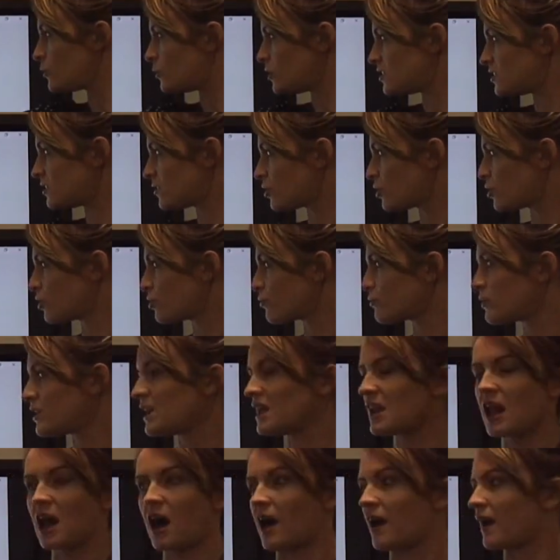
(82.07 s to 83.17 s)
did 3
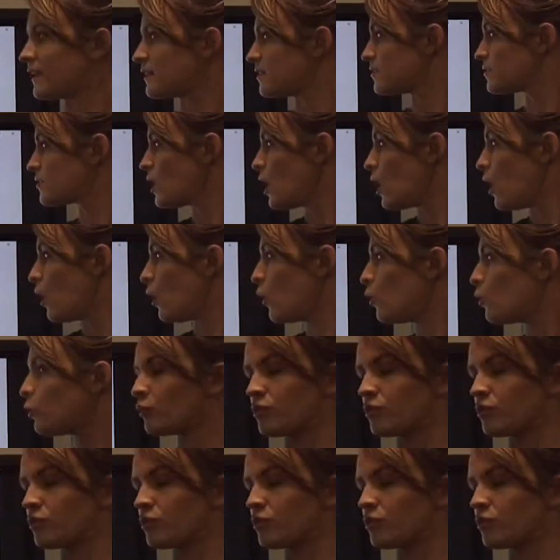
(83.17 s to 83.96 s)
lines. Oh,